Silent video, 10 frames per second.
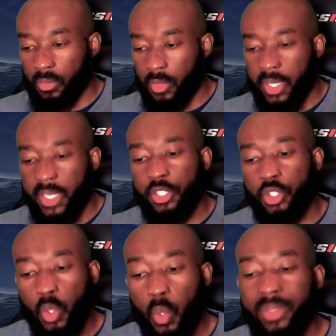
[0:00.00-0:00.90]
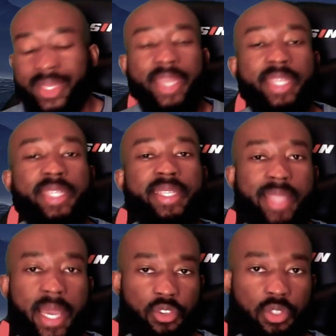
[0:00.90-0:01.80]
his soul that he
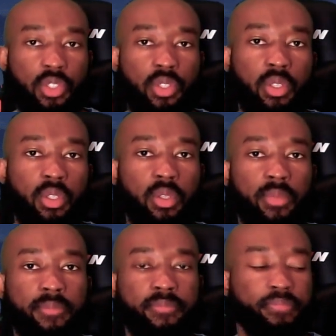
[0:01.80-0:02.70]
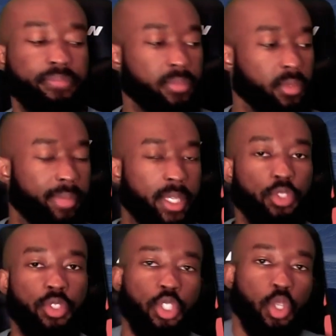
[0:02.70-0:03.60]
desires. Because
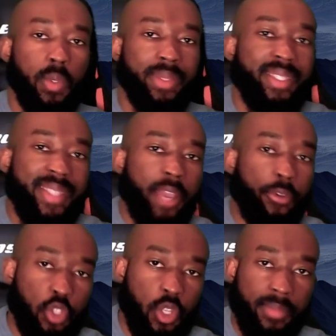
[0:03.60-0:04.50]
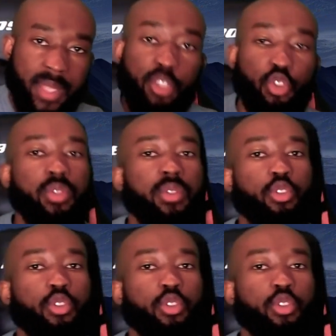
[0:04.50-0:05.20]
the soul desires some things to